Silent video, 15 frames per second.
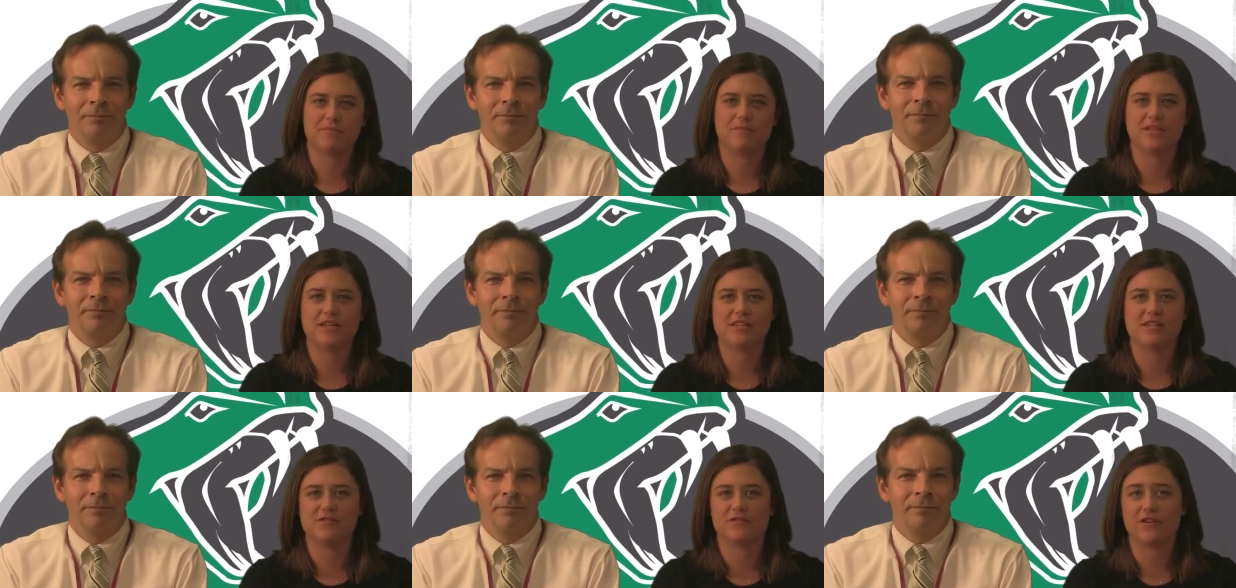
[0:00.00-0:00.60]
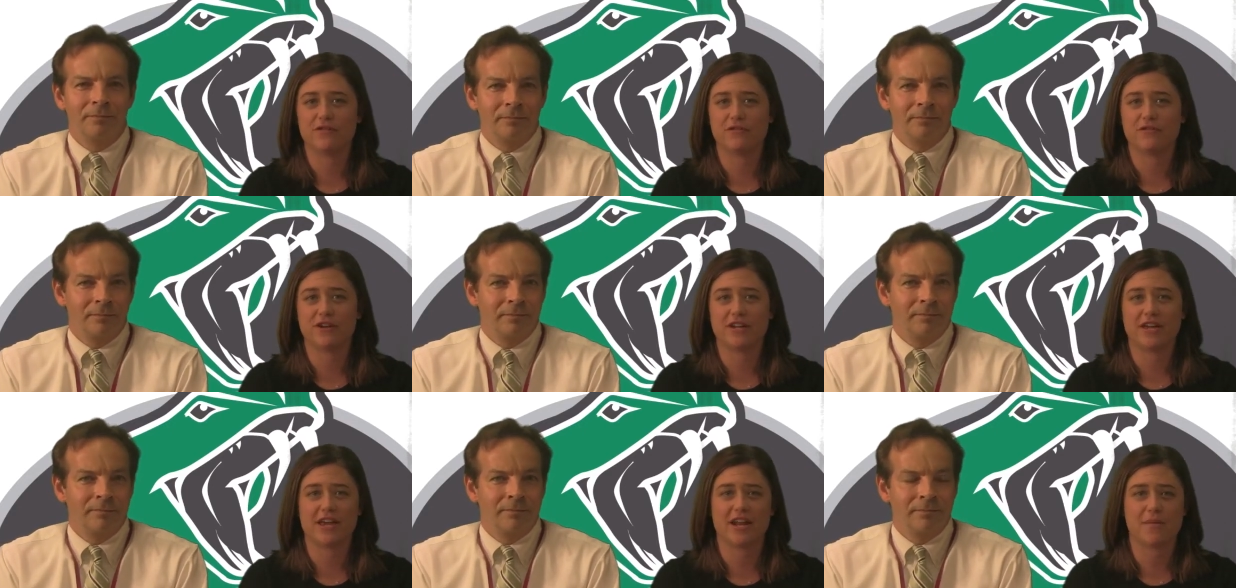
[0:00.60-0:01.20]
Speaker 1: please feel free to
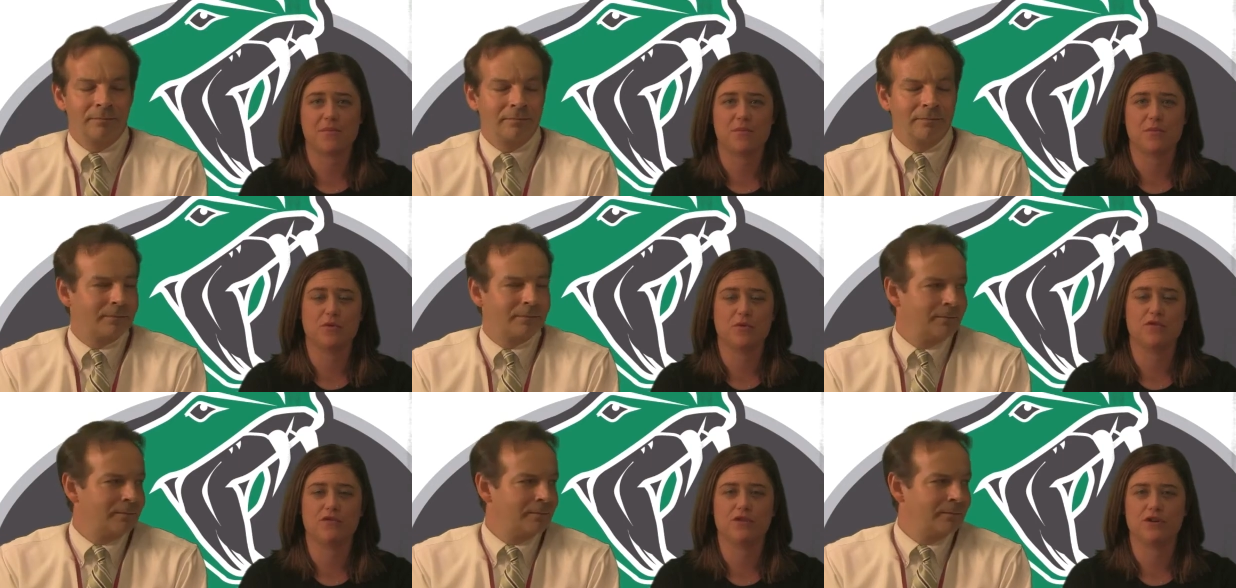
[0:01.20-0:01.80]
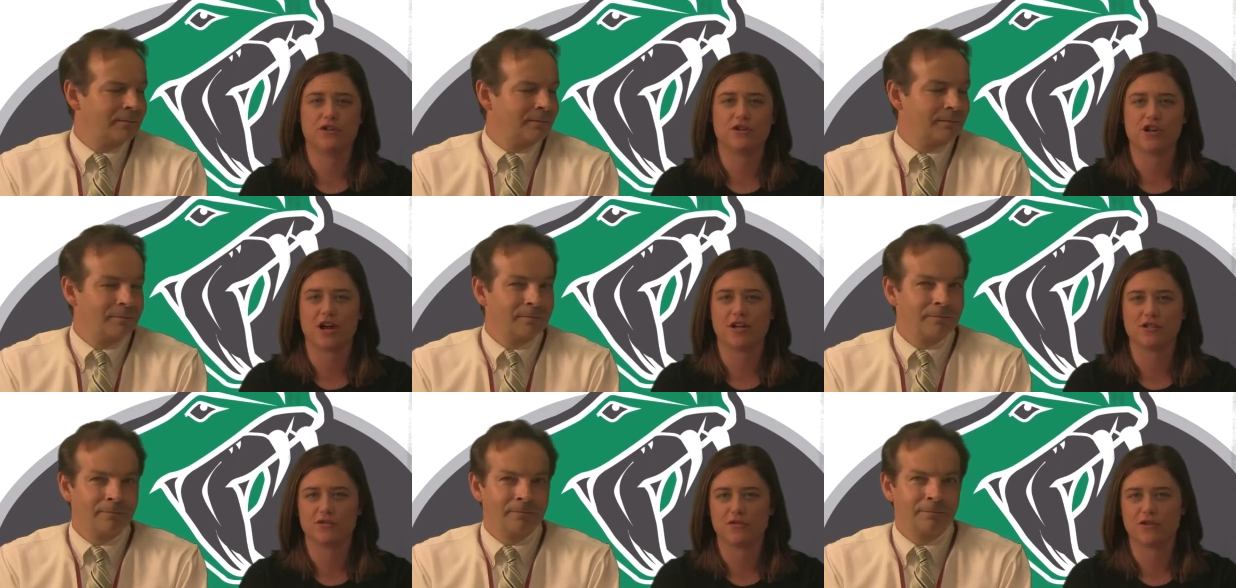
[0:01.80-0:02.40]
get up and move to your
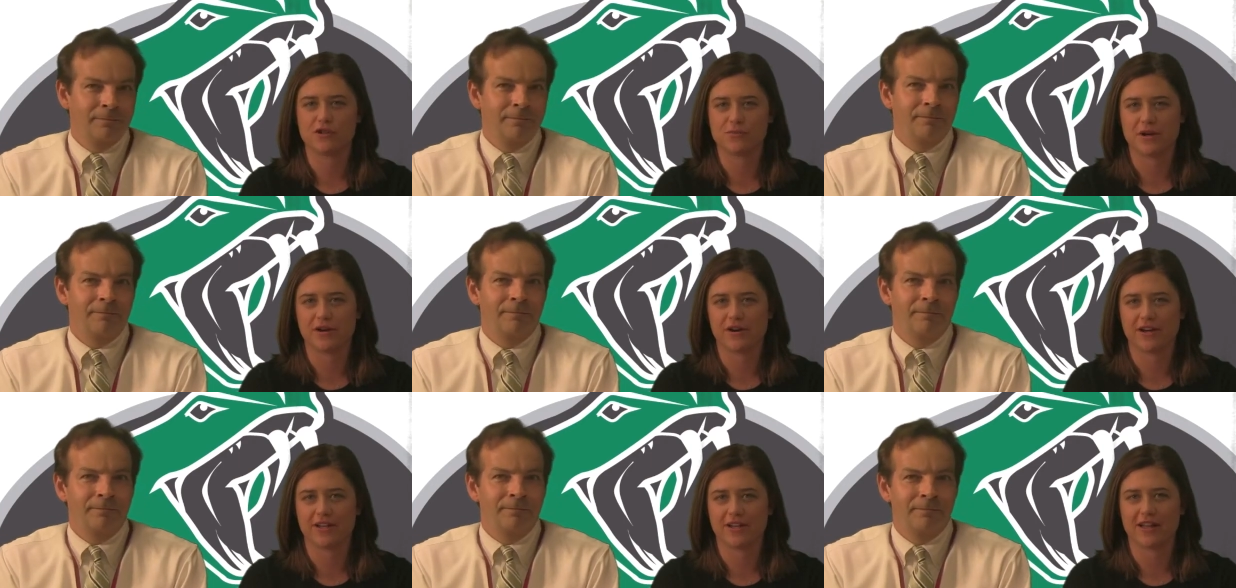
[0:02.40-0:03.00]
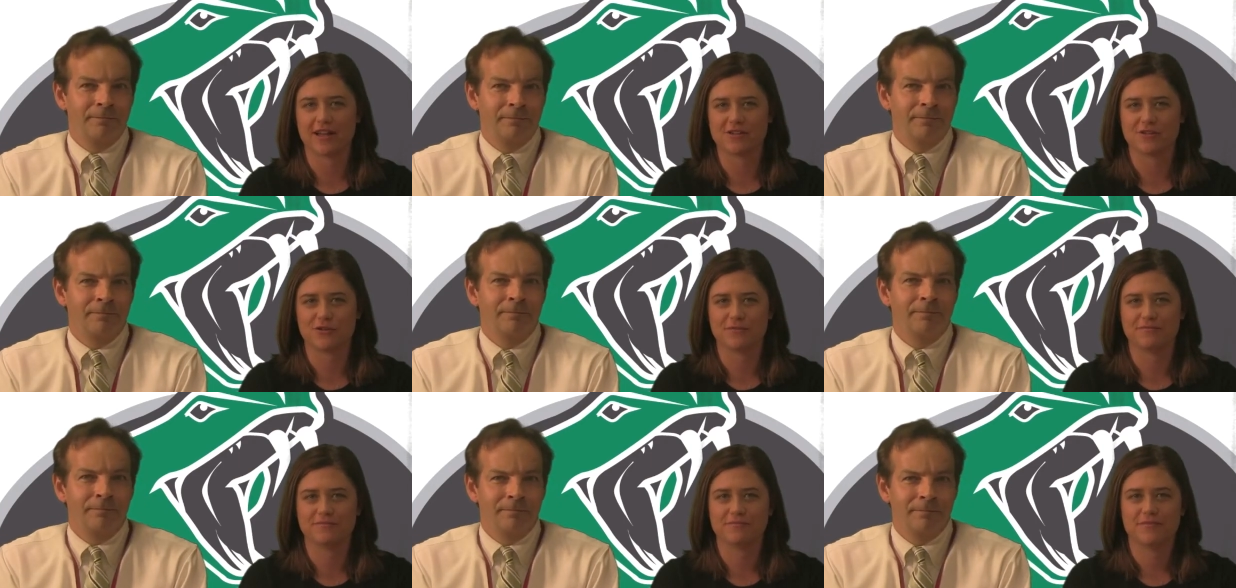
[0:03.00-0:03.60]
child's first period classroom.
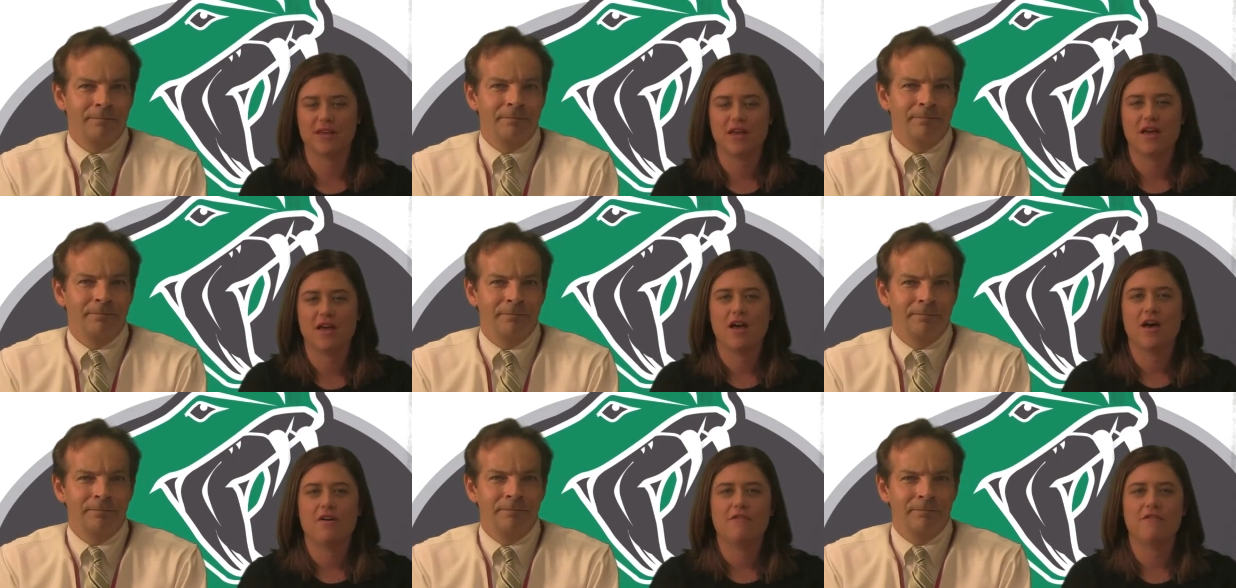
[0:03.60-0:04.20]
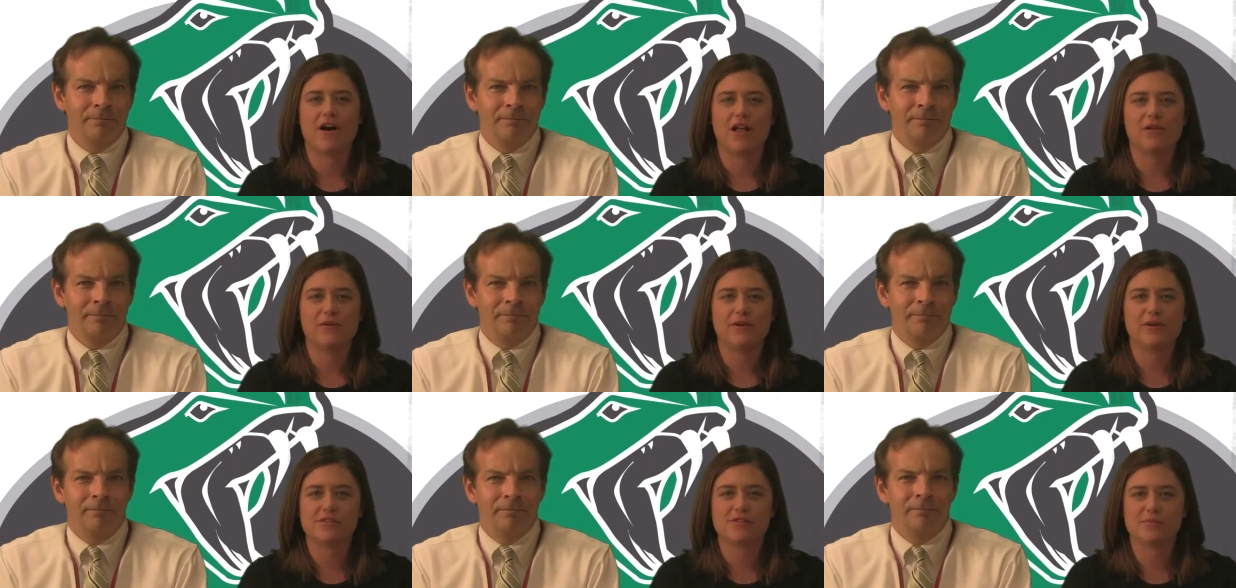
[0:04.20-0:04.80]
Following
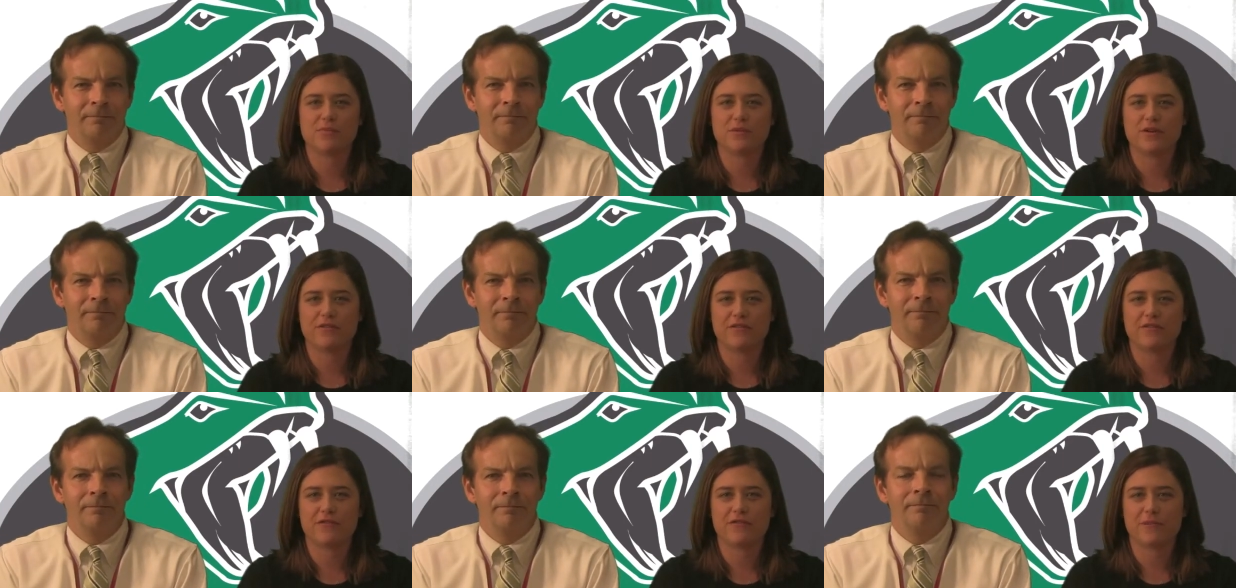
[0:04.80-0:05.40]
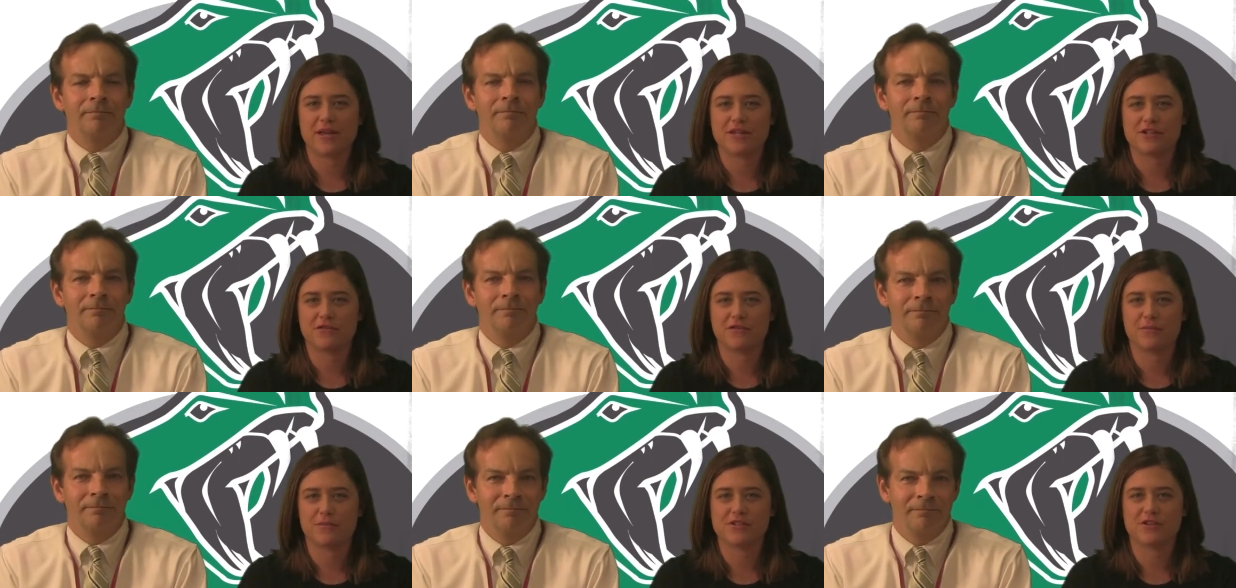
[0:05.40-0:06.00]
some brief information
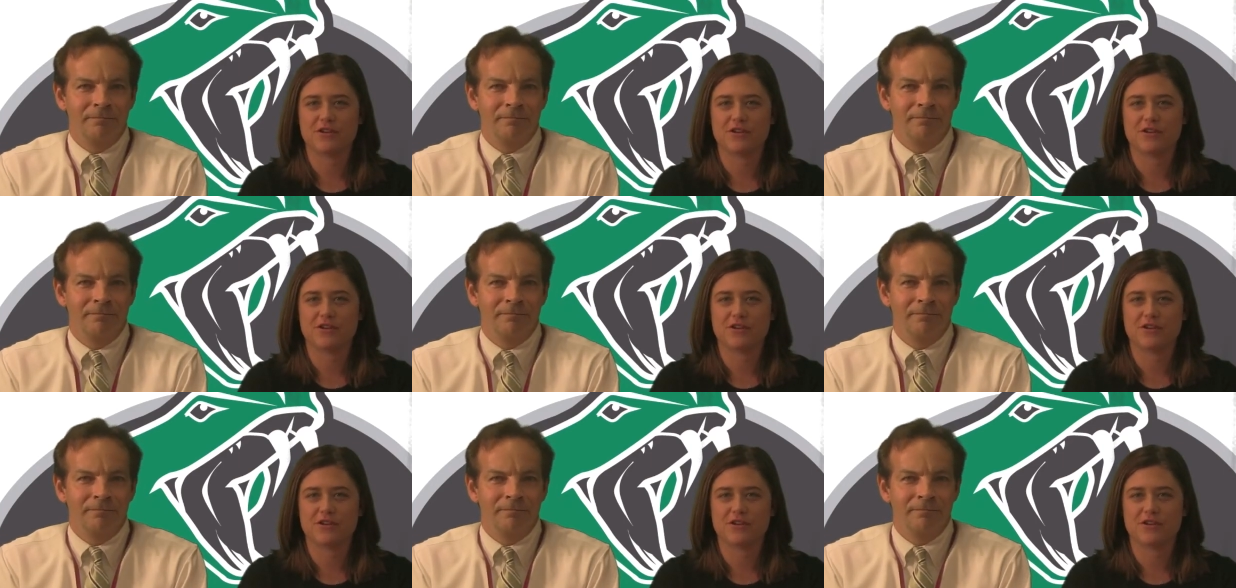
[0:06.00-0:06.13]
from Mr.